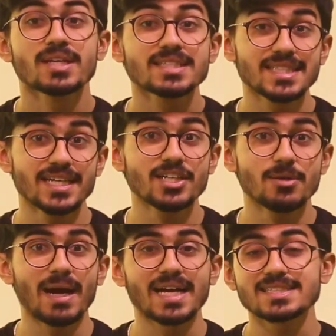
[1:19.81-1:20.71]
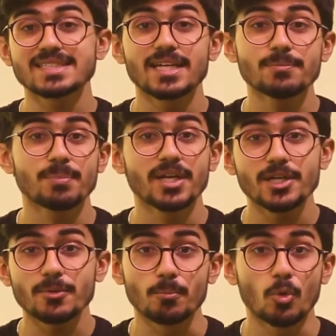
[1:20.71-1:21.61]
central banks can
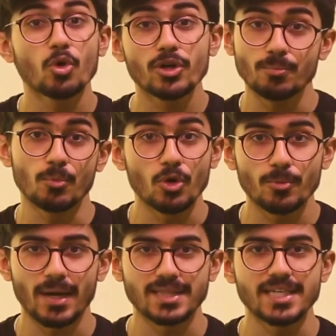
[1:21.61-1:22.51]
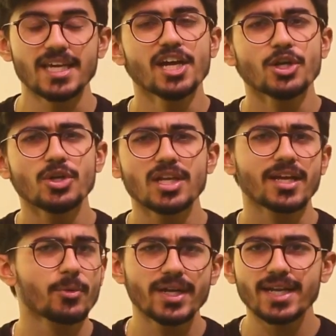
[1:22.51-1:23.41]
print more and more money to
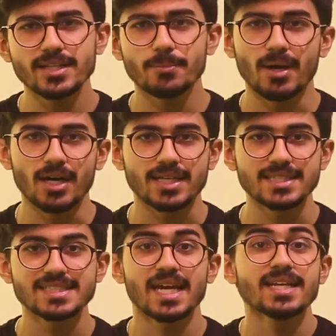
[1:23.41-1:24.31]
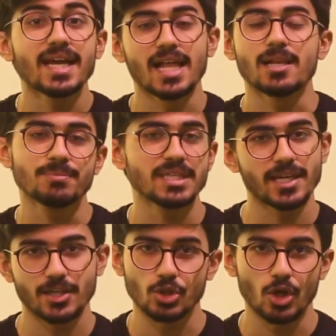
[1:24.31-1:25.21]
liquidate the markets and help the
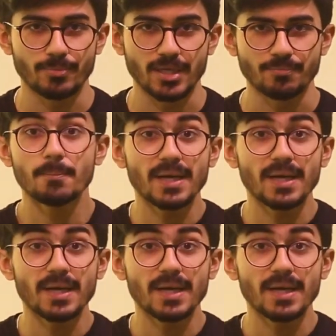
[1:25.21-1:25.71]
economy.